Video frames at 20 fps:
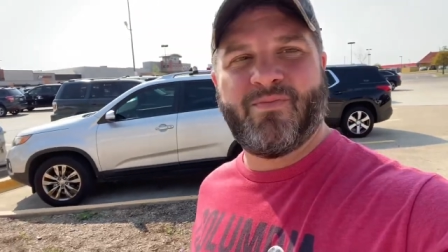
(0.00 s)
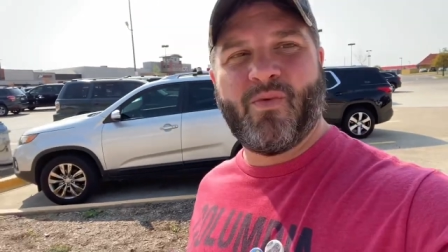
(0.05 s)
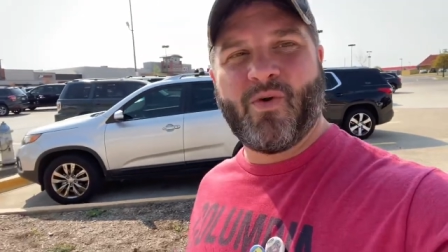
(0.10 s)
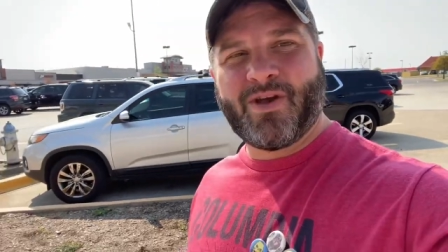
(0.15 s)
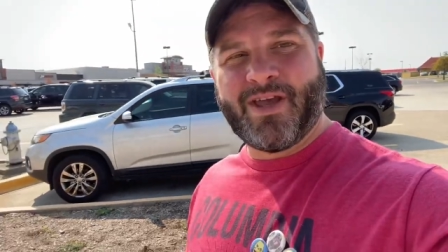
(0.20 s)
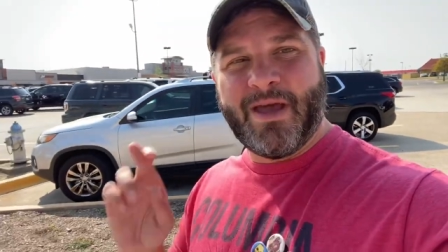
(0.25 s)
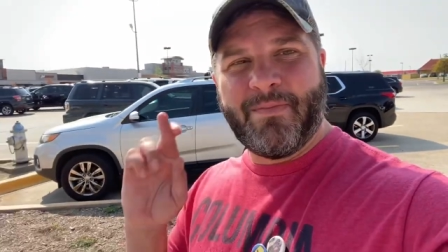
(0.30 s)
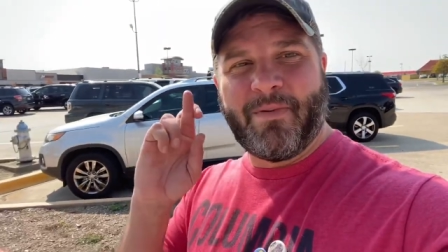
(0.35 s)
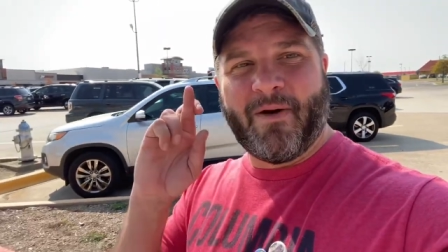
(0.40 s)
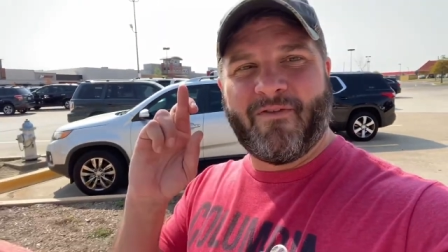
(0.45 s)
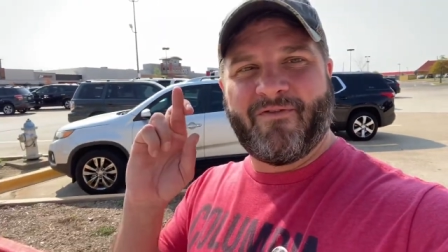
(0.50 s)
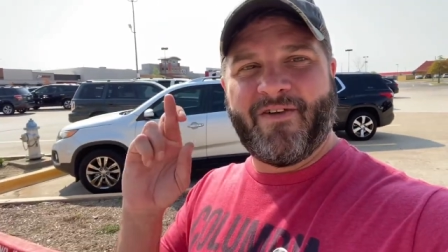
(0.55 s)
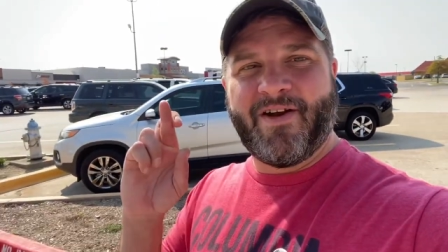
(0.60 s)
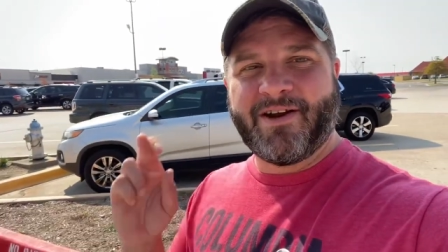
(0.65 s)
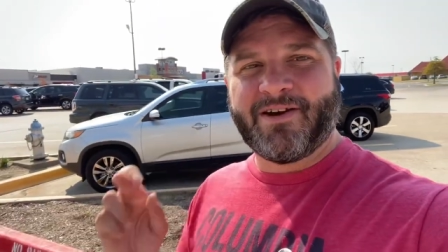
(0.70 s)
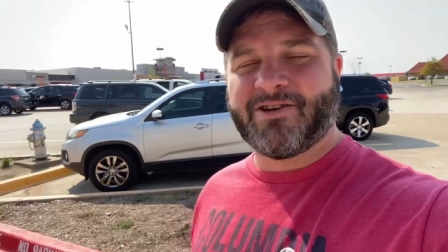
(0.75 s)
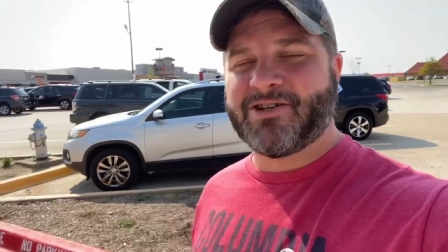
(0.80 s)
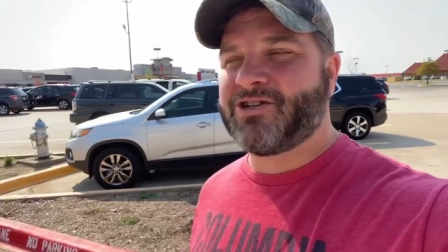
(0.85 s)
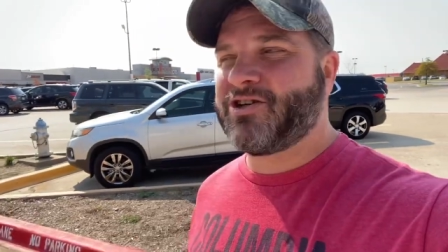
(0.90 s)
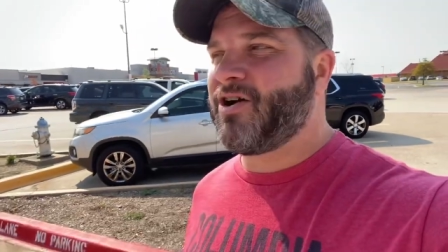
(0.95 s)
We'll keep our
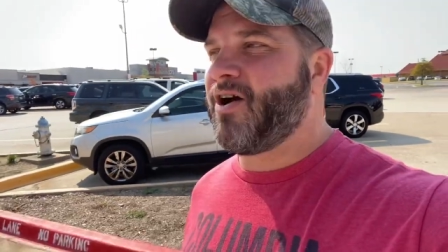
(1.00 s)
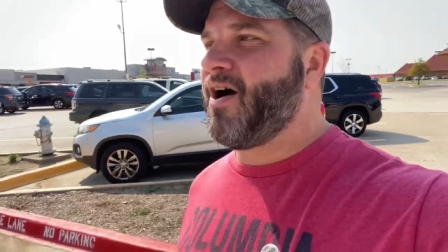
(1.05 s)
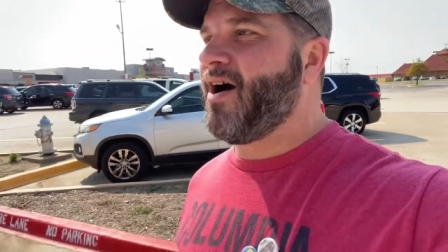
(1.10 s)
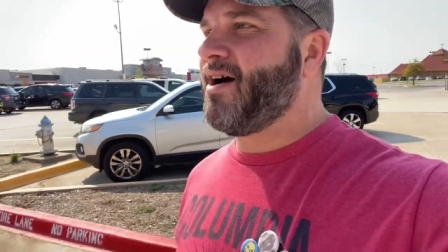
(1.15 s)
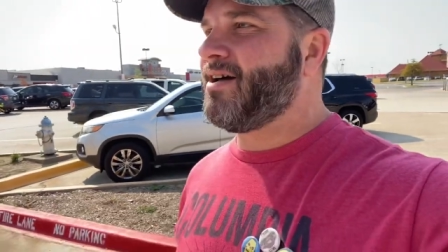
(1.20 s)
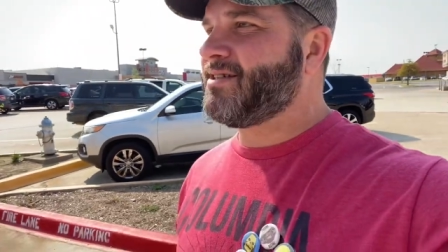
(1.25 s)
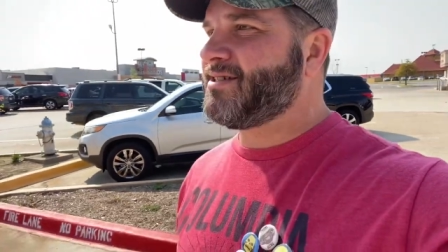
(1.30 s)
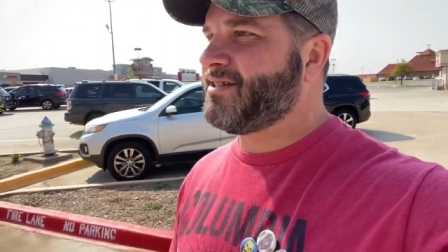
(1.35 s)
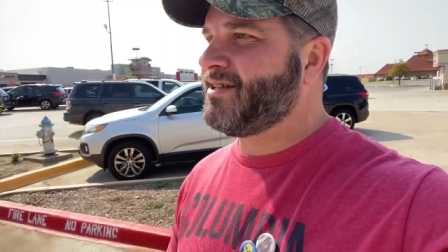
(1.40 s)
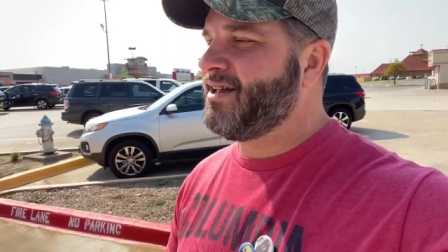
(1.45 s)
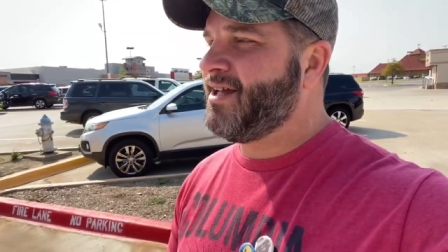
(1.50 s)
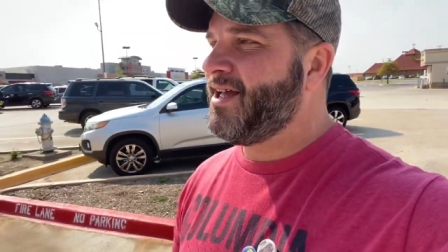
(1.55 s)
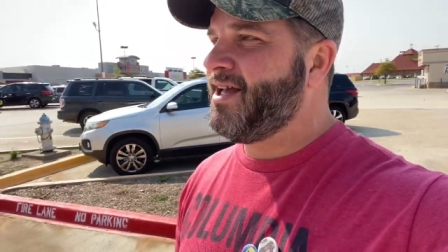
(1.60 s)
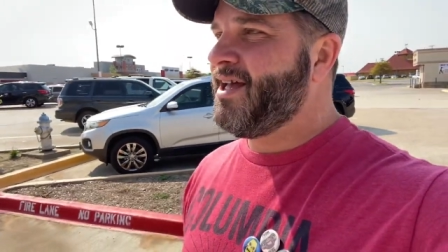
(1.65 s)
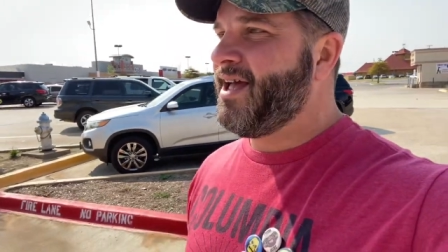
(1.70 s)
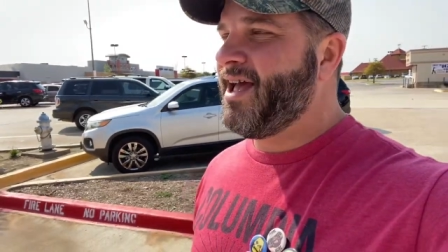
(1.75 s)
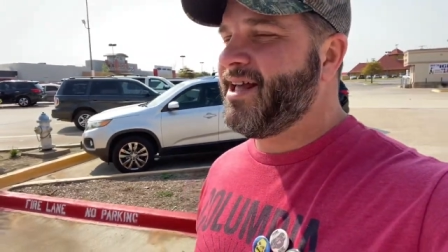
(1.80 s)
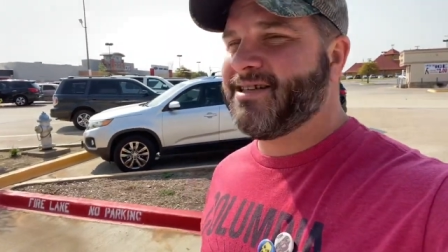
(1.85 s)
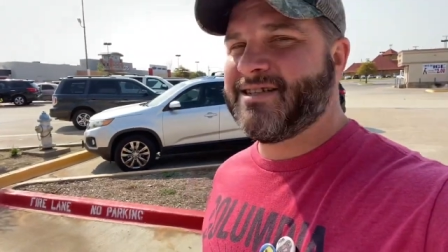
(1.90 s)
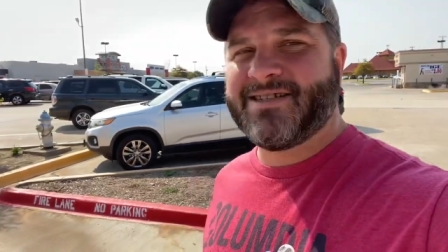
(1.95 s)
fingers crossed
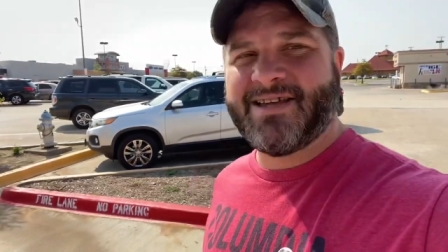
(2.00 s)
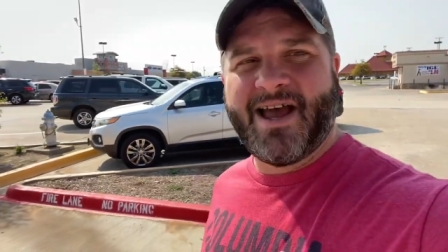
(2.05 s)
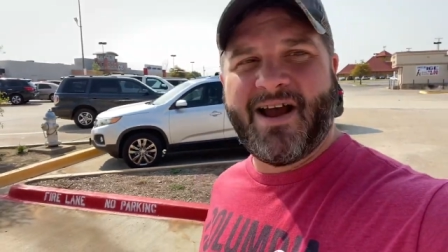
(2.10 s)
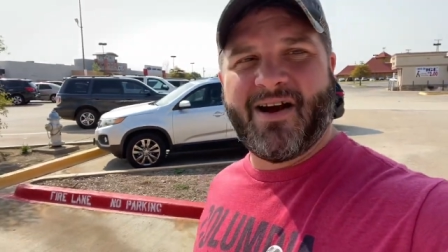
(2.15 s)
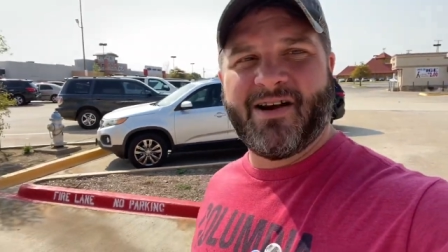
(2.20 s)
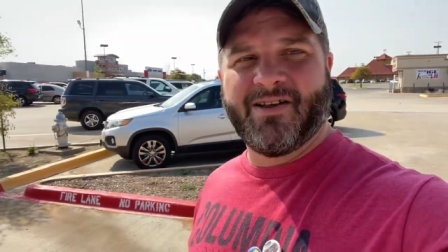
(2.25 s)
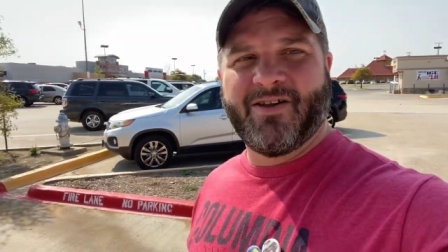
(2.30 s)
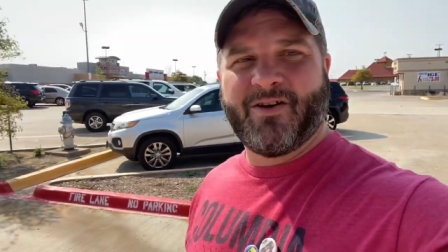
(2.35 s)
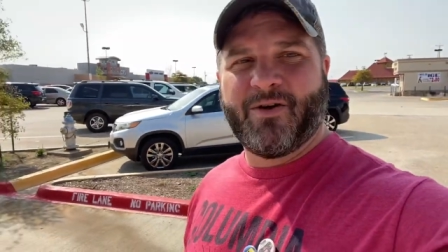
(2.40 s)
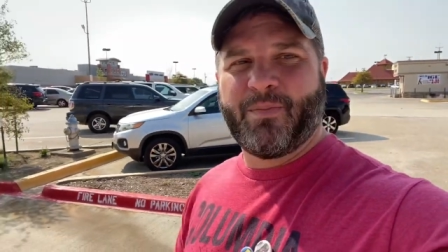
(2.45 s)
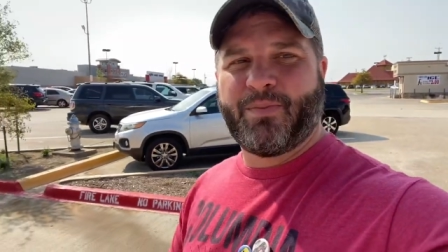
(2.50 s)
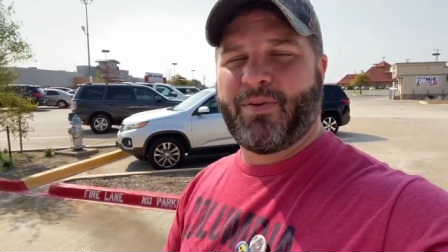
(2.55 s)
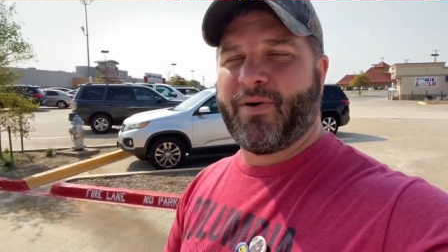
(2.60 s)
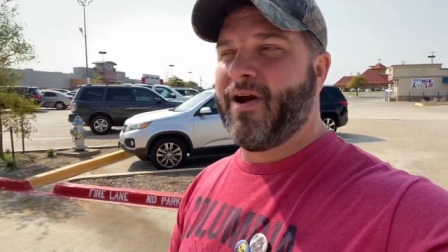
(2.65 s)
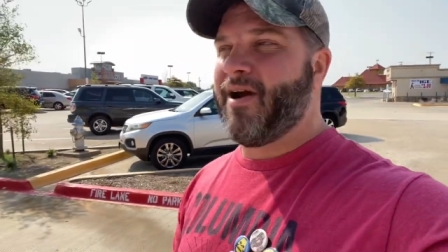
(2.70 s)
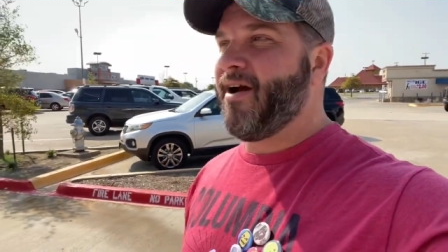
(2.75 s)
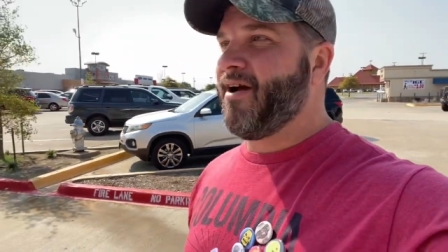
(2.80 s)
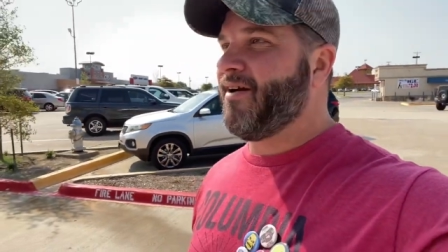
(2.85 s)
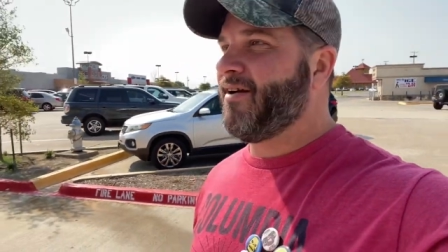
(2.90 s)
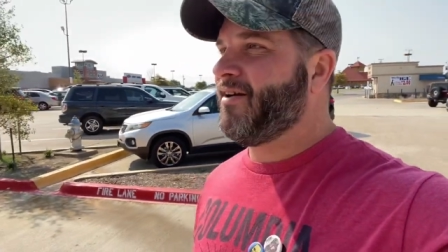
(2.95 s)
and say our little
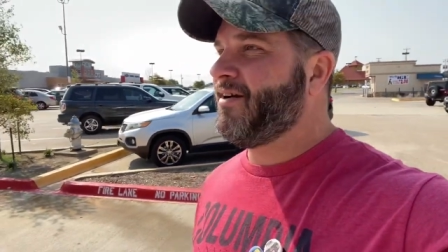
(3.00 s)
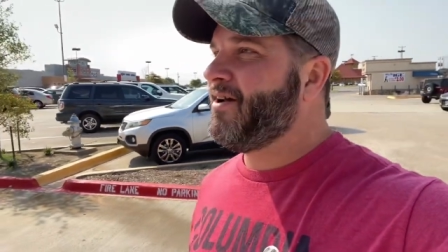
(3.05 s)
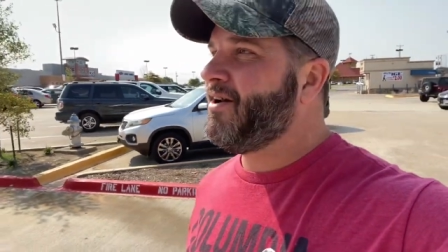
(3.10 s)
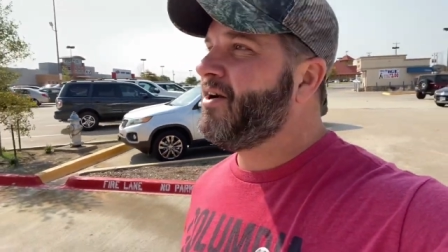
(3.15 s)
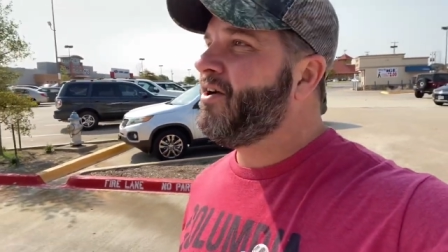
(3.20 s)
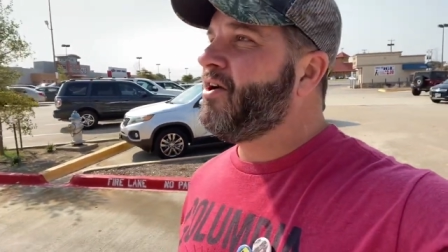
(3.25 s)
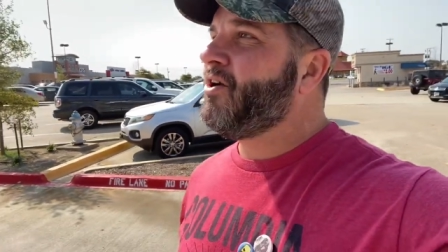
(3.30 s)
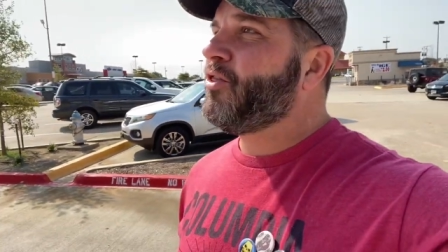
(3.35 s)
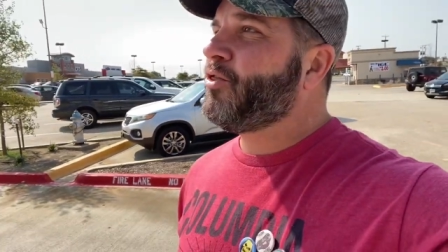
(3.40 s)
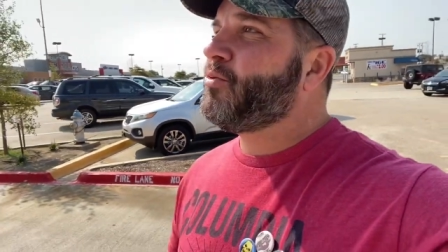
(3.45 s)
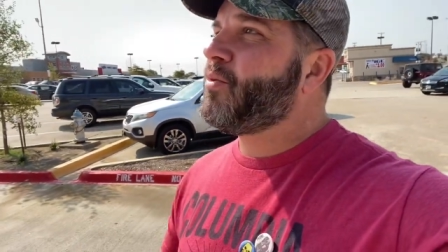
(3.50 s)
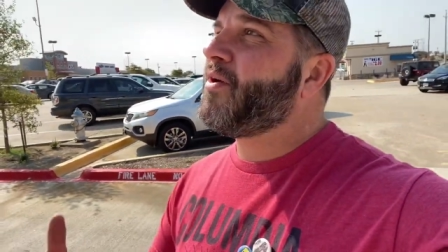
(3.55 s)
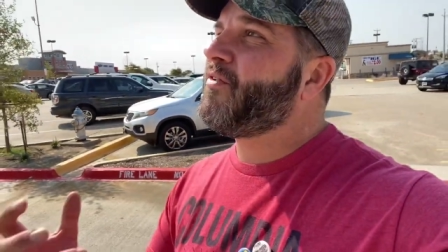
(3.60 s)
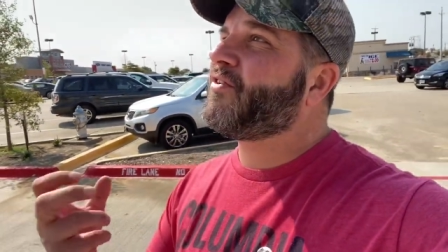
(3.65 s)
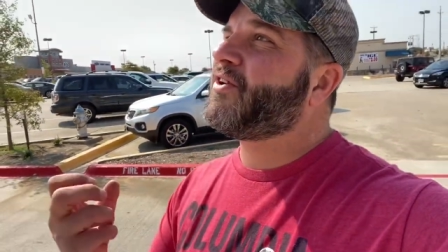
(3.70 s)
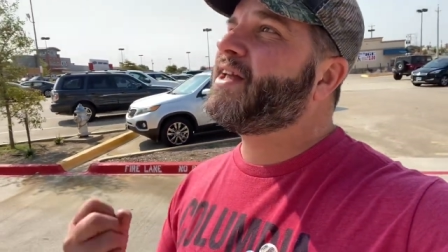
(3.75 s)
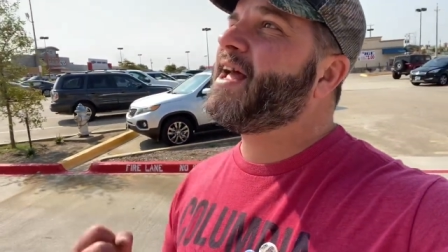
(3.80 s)
prayer. Thrift